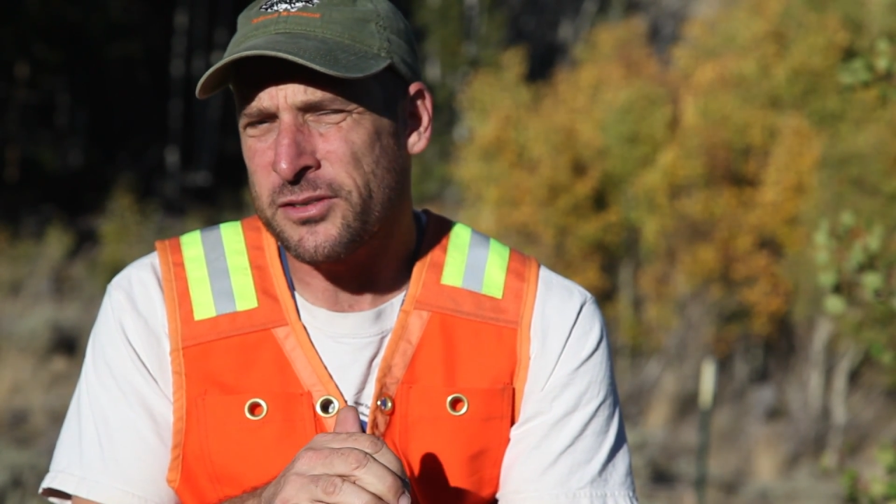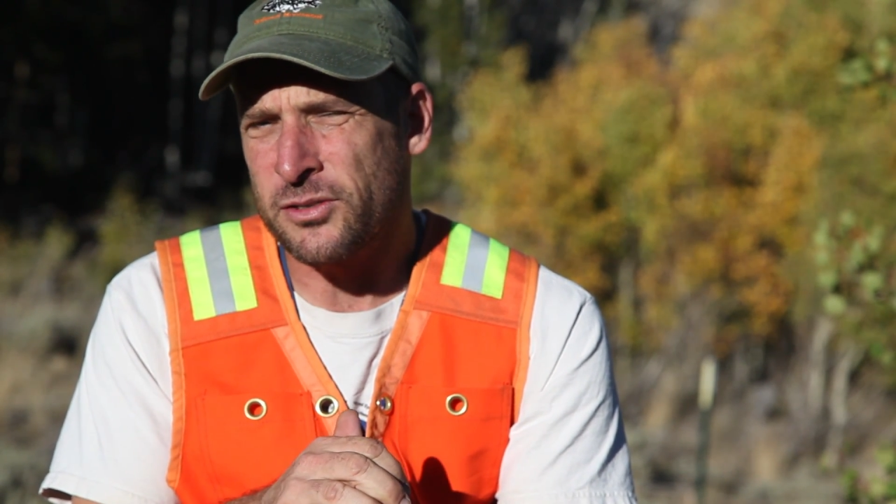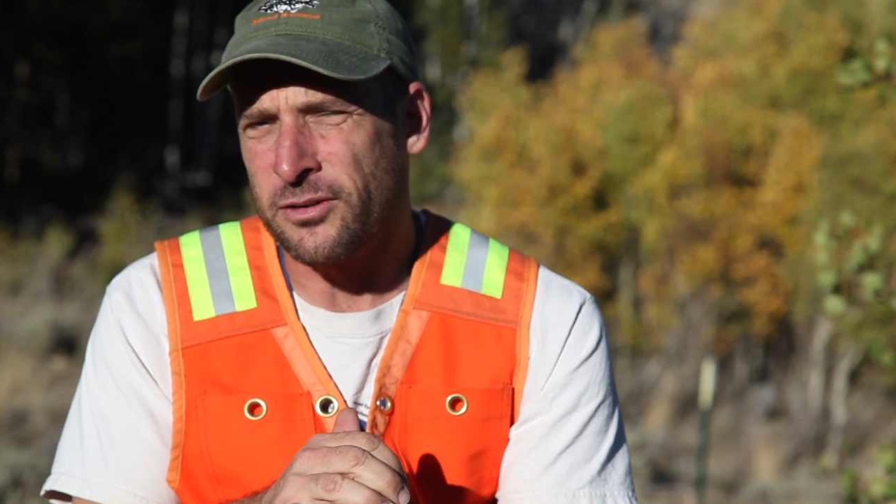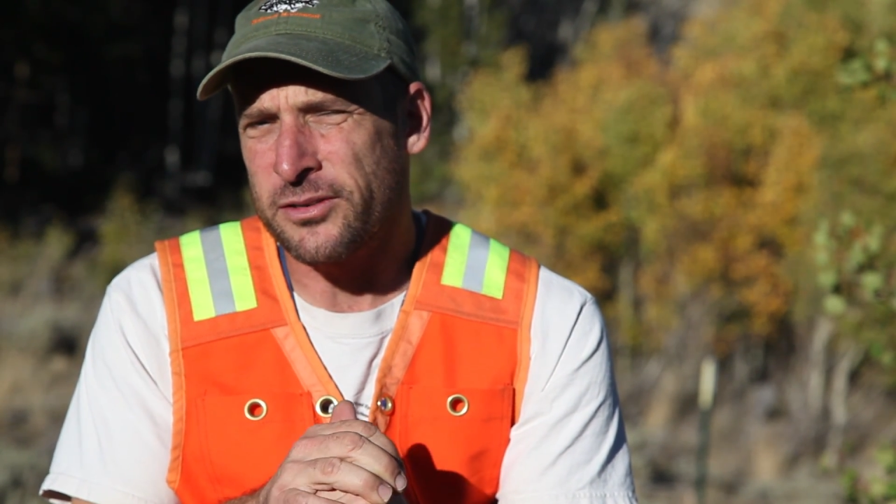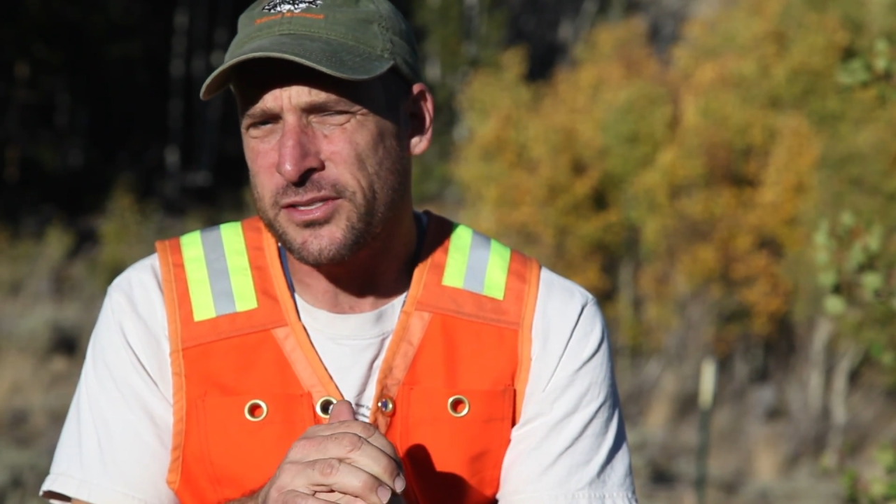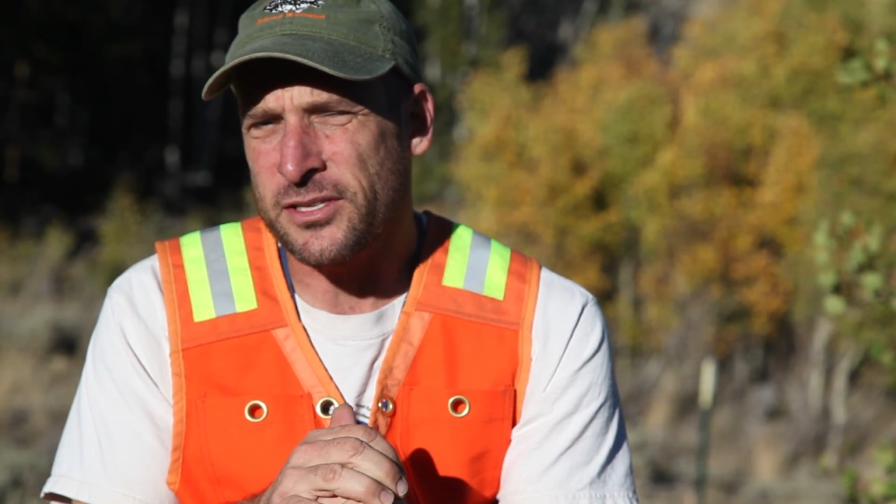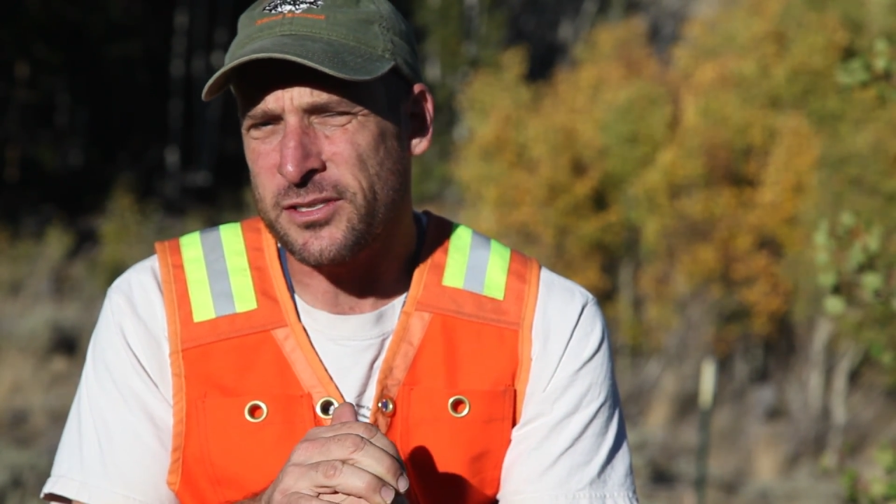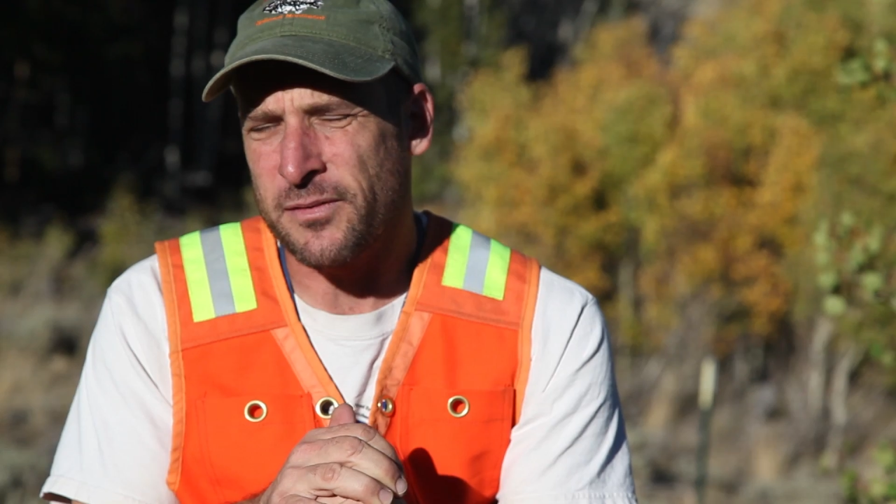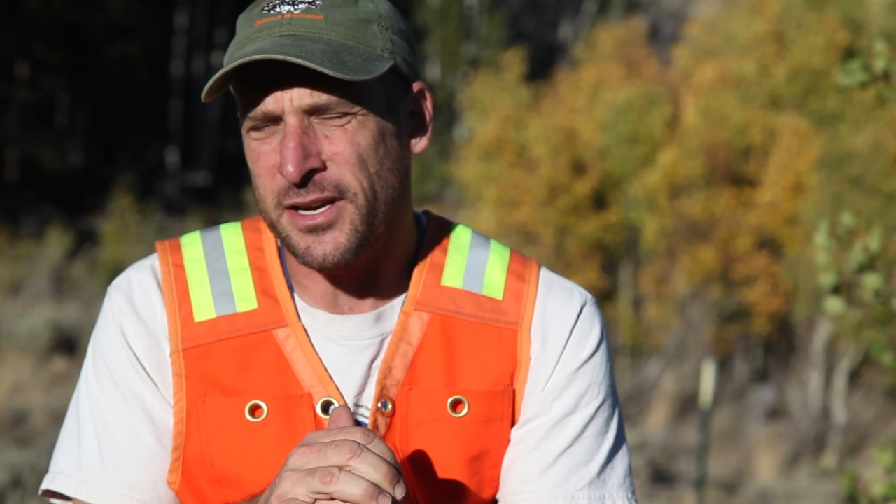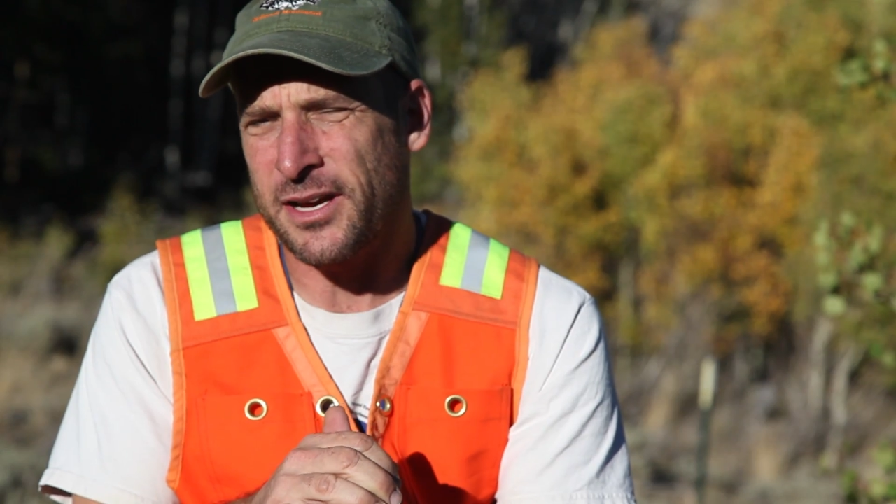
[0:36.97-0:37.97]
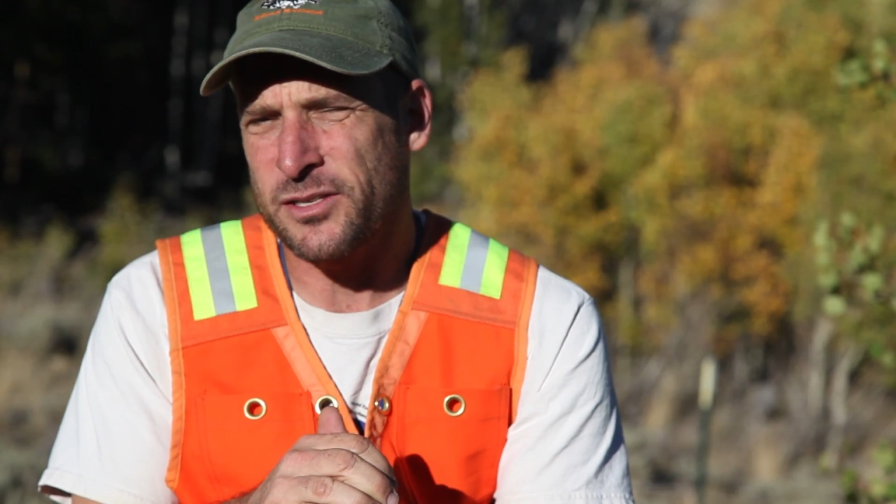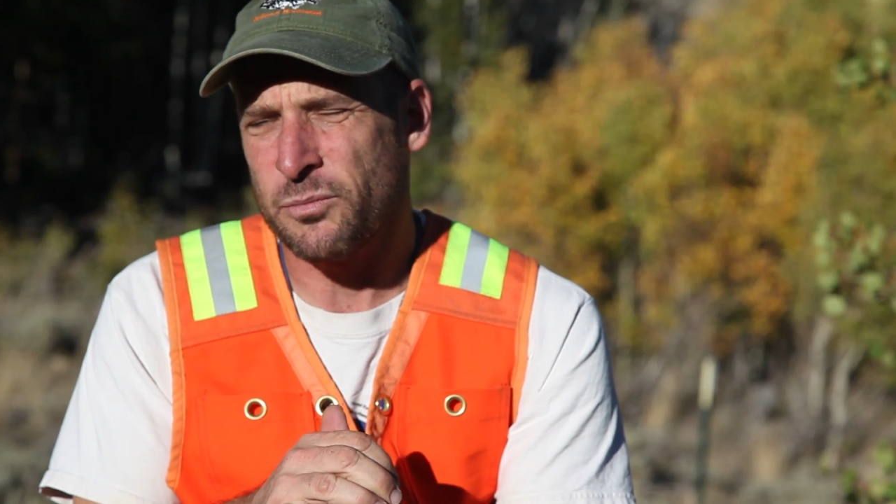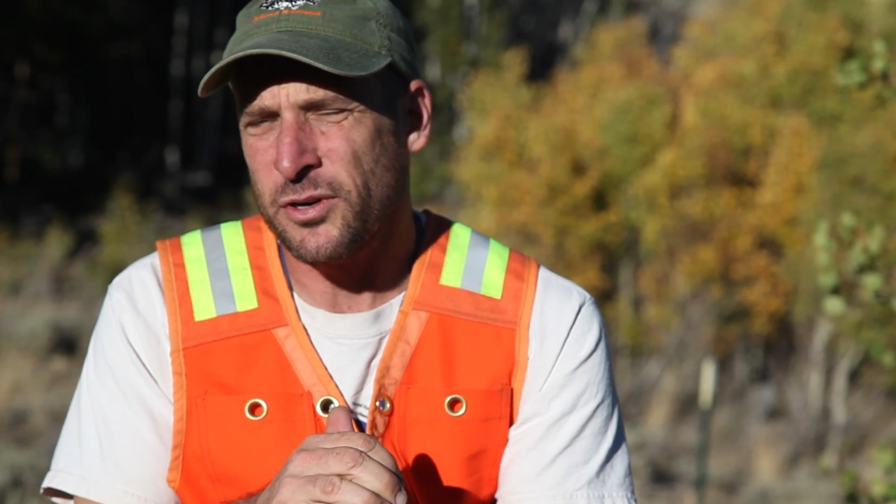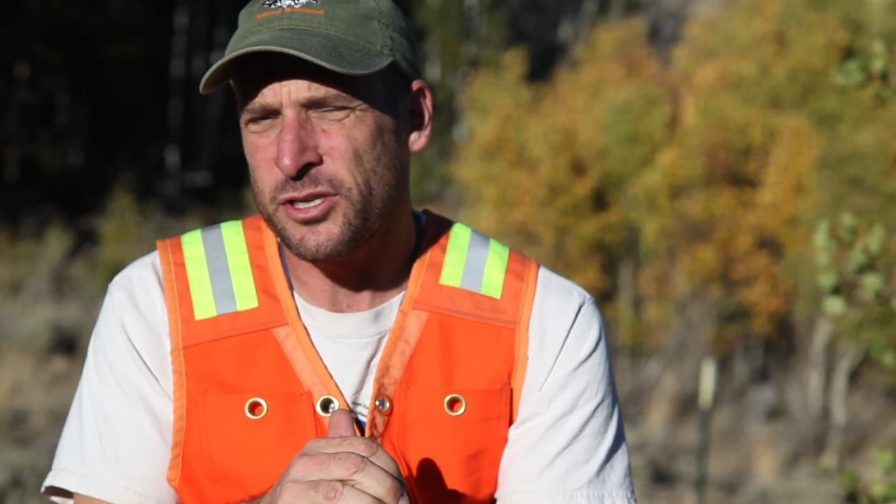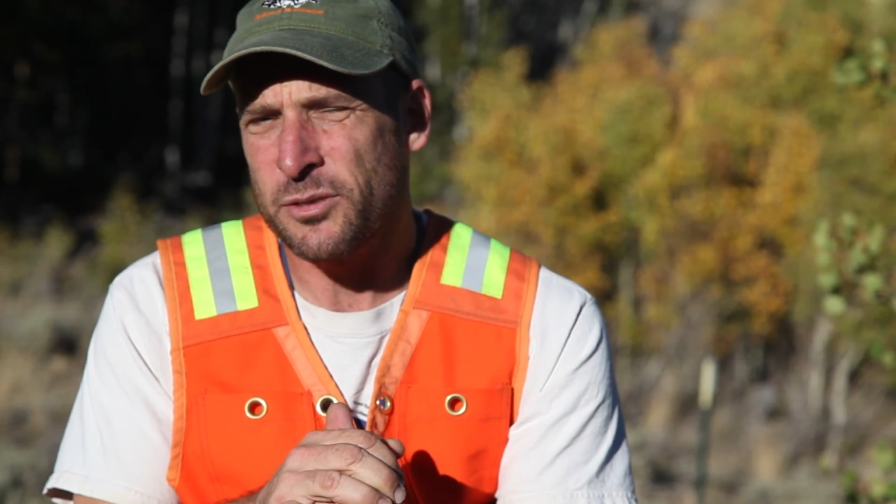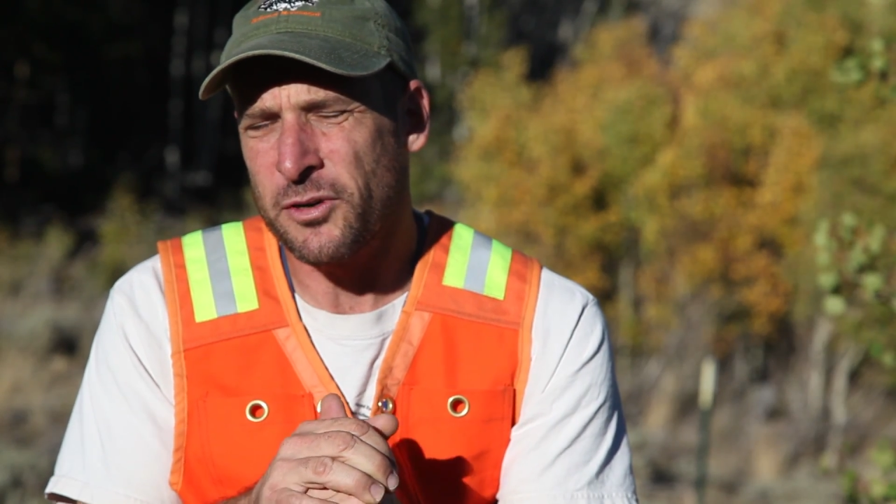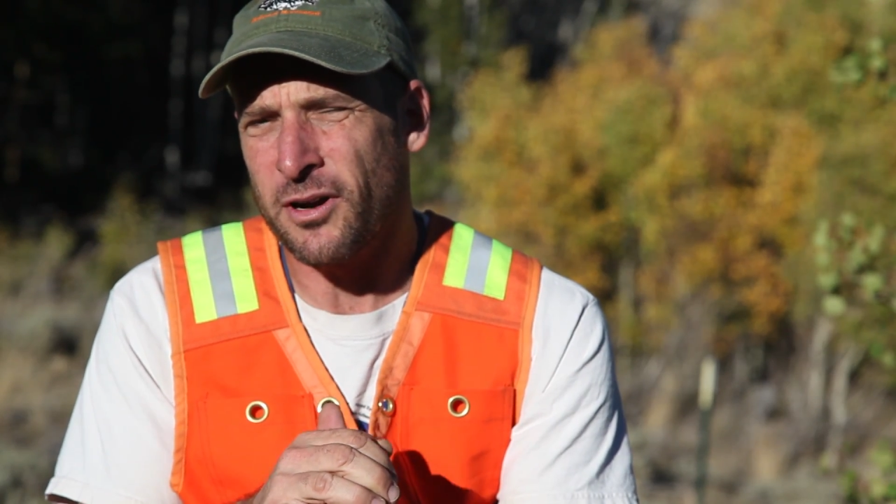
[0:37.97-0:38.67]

solar system that has appreciable